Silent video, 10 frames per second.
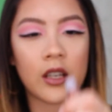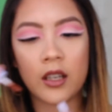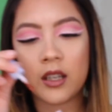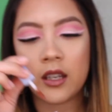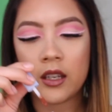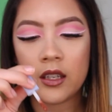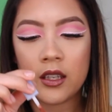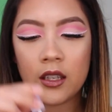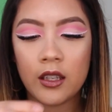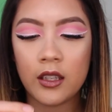
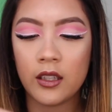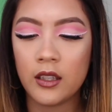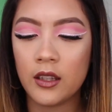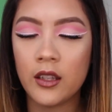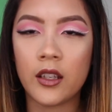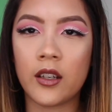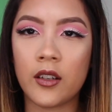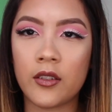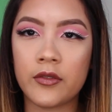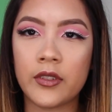I
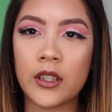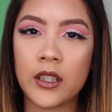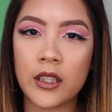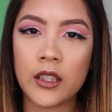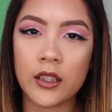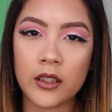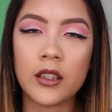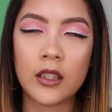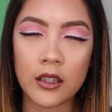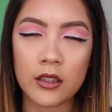love
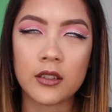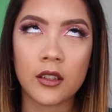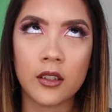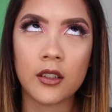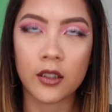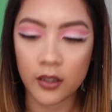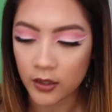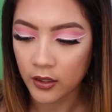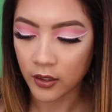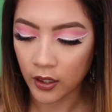these
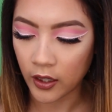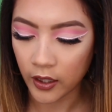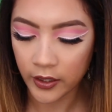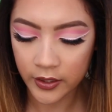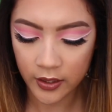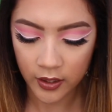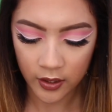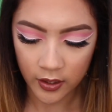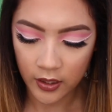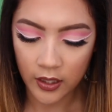colors.
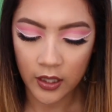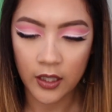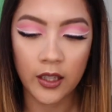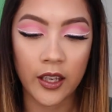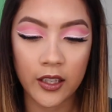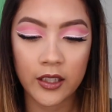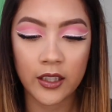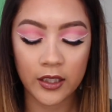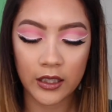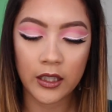
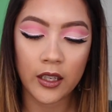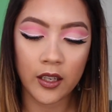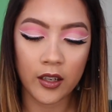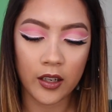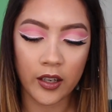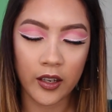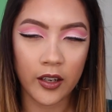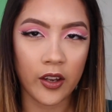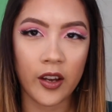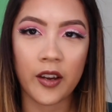Like,
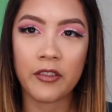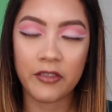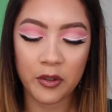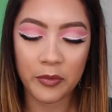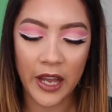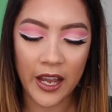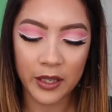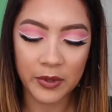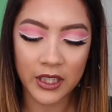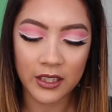I feel
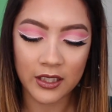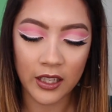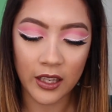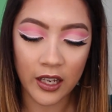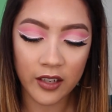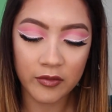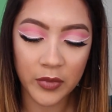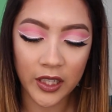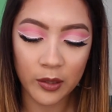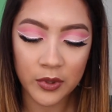bad because a lot of
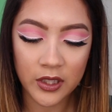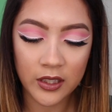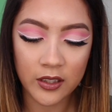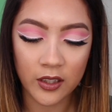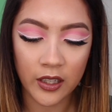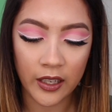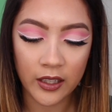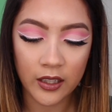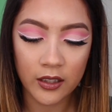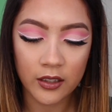my lipsticks are
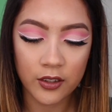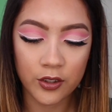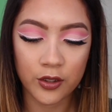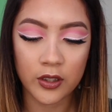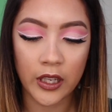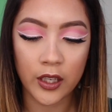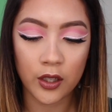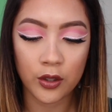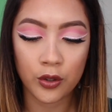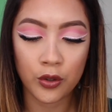like just
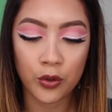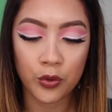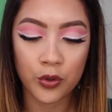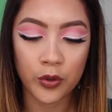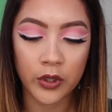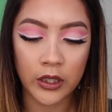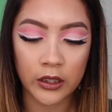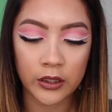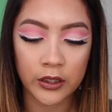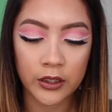like neutral
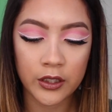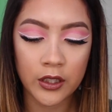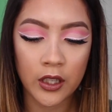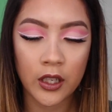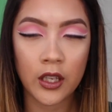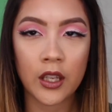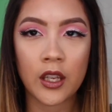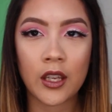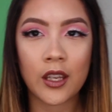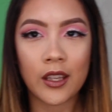colors
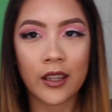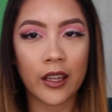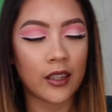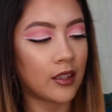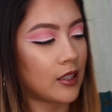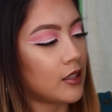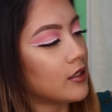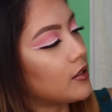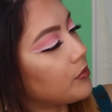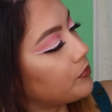like
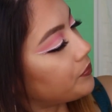these.